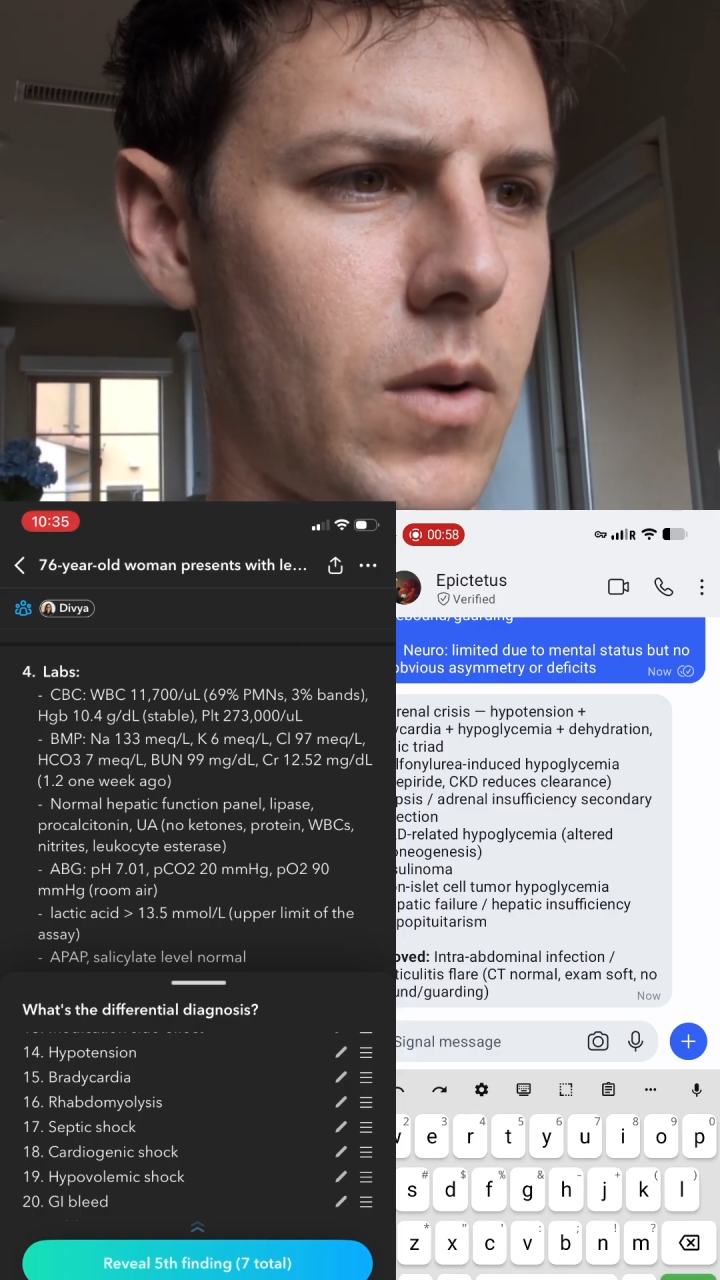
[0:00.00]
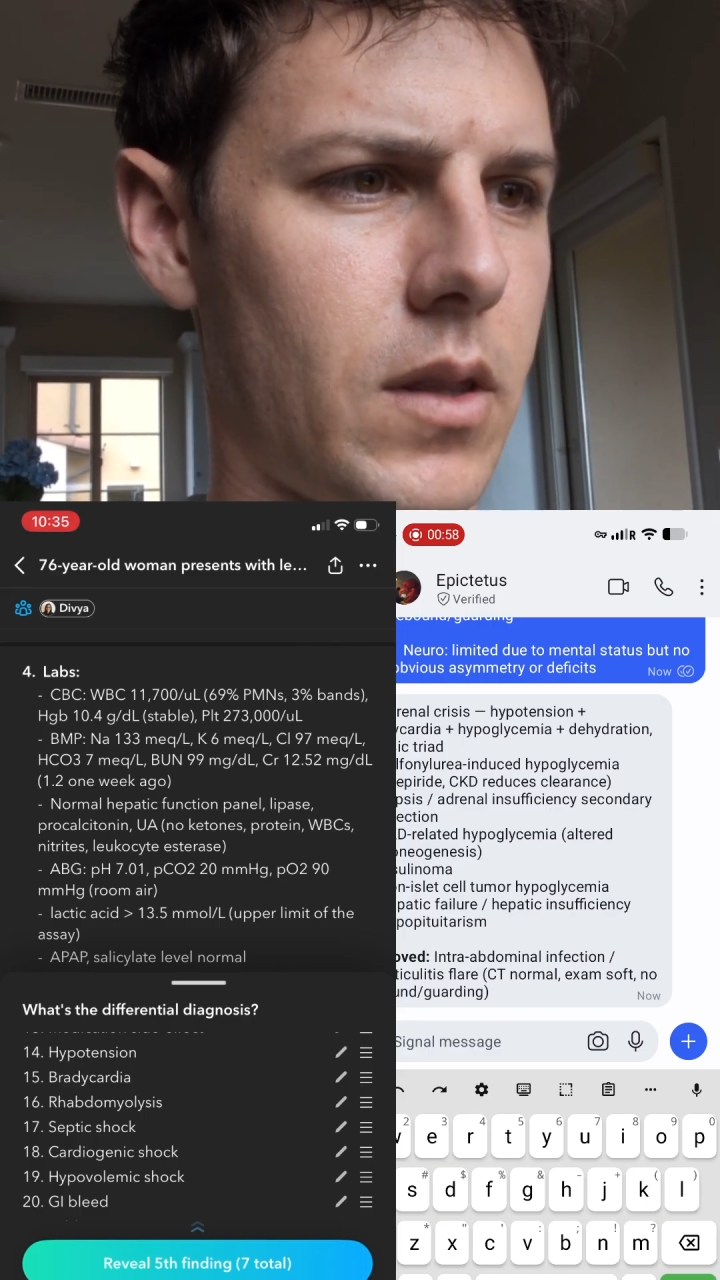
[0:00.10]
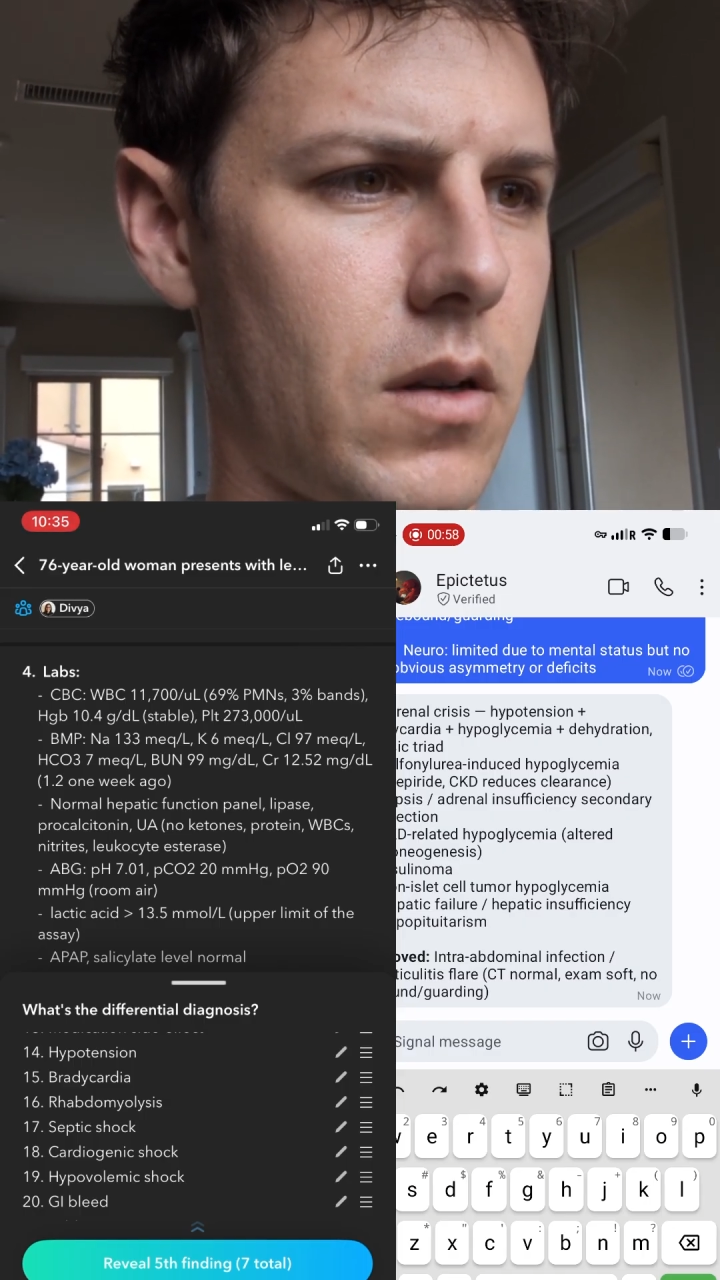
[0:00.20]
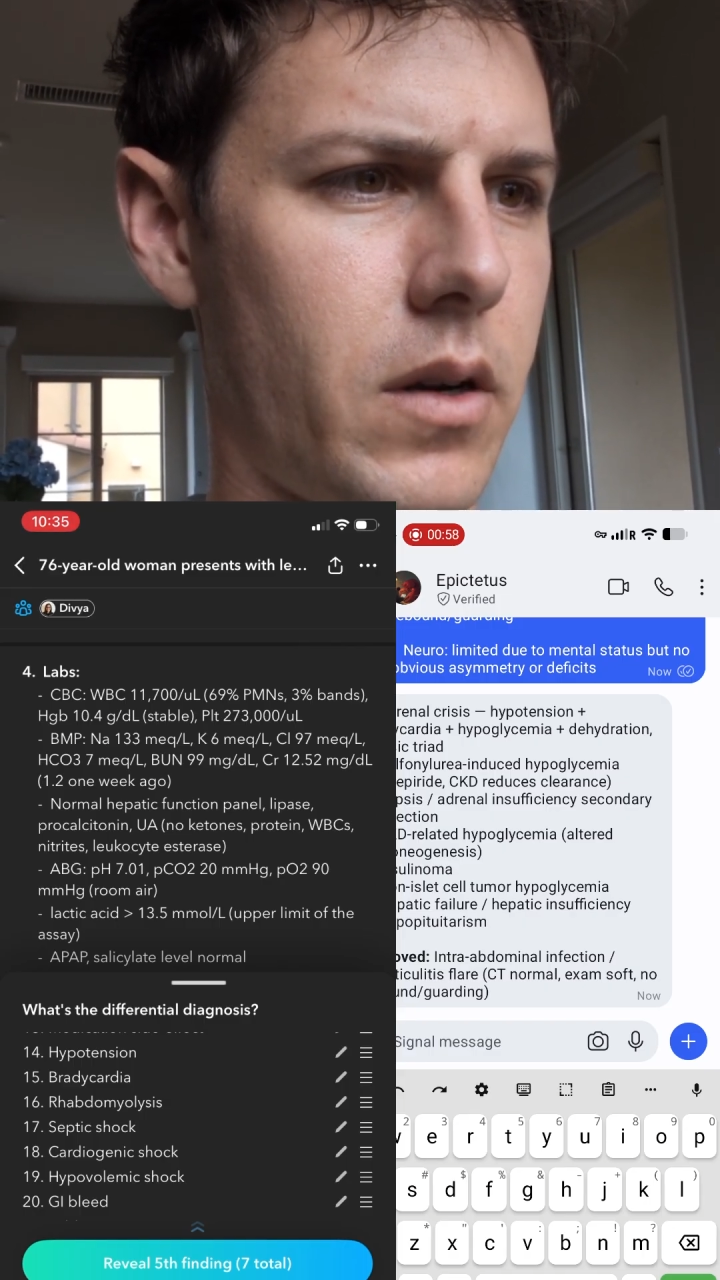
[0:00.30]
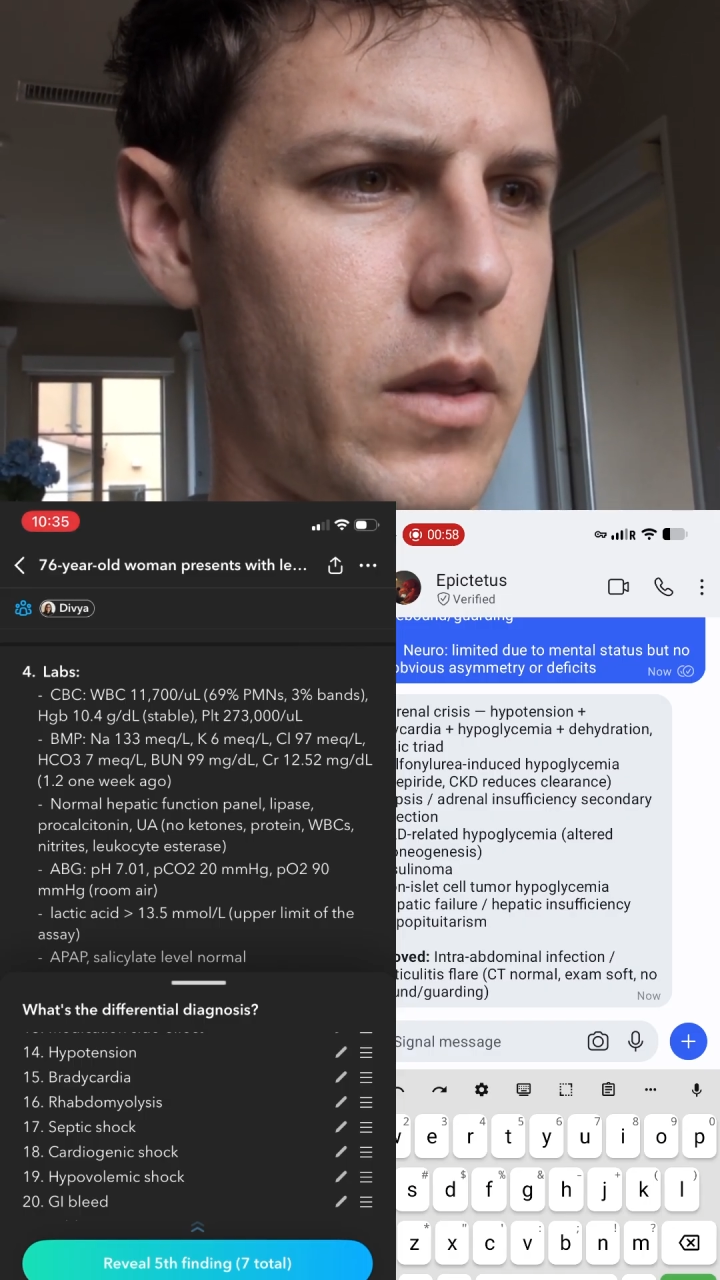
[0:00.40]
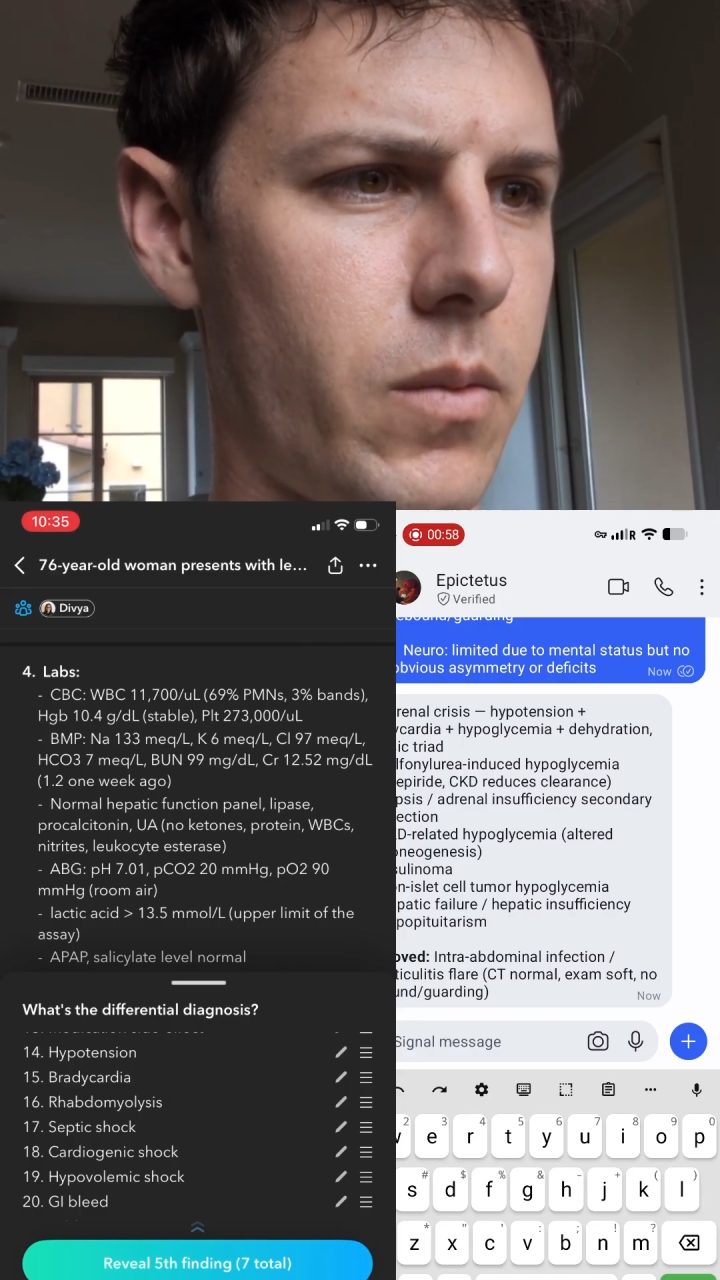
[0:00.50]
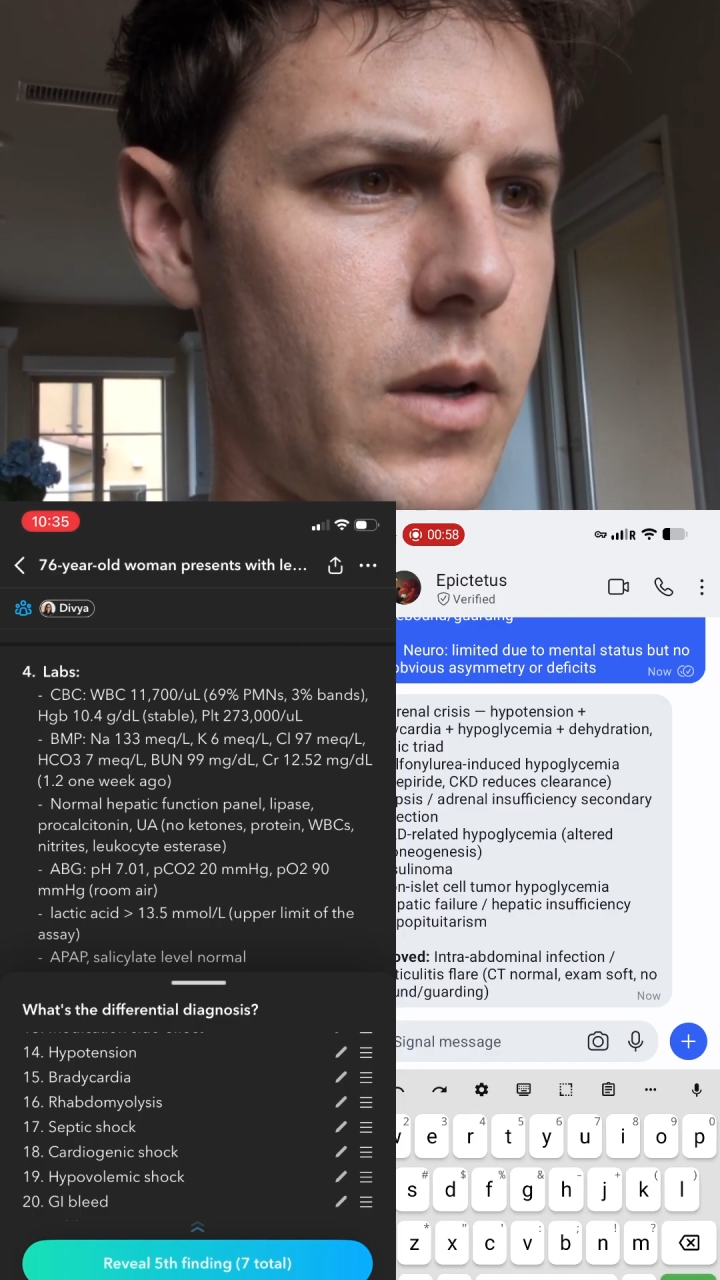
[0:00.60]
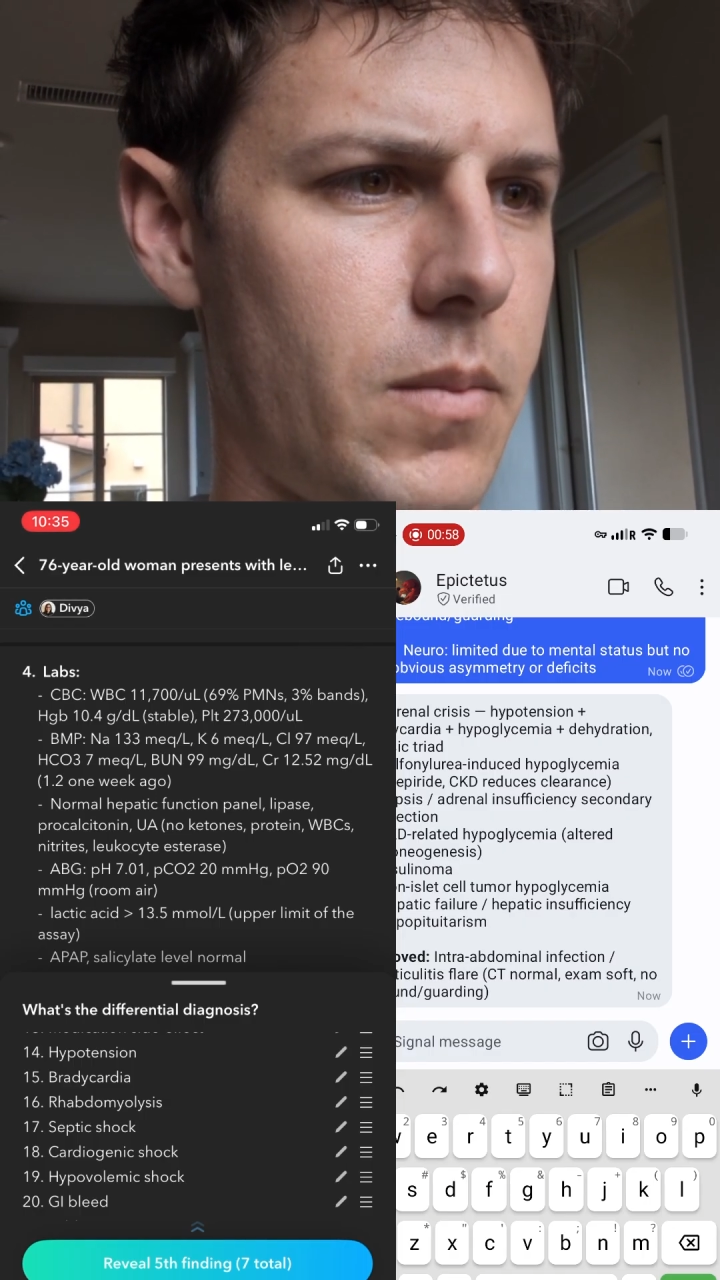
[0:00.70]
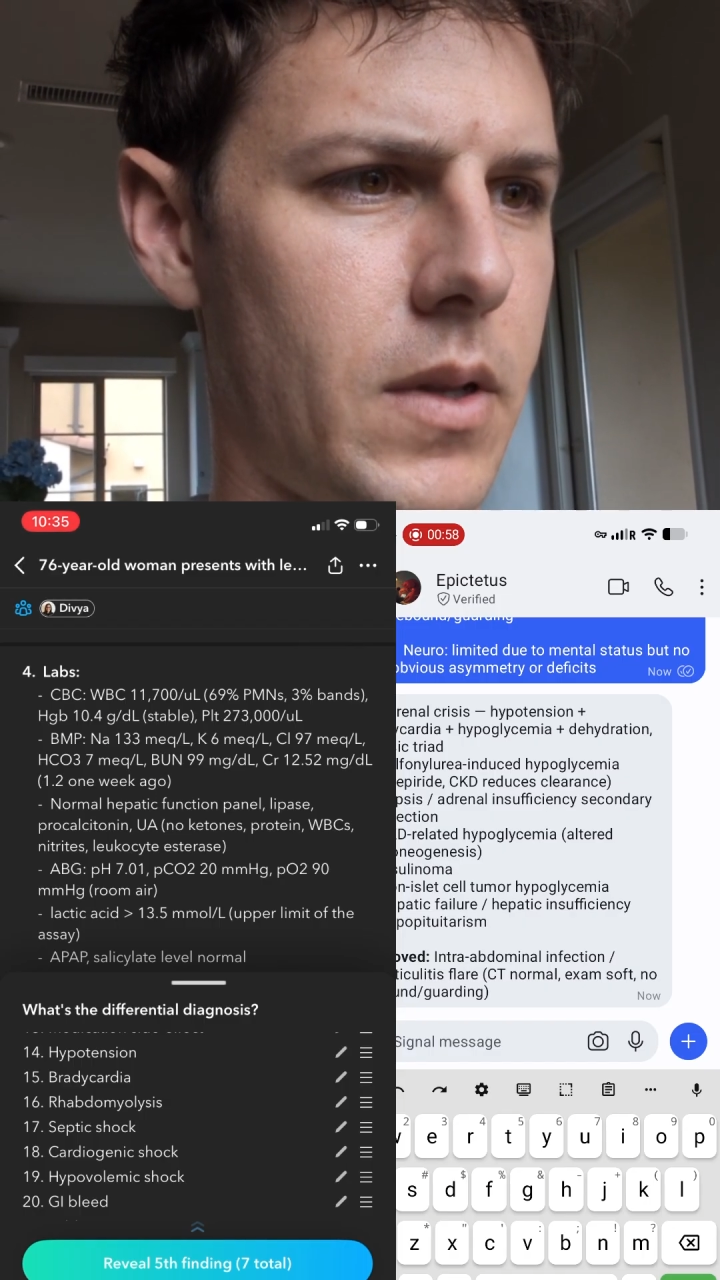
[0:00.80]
133,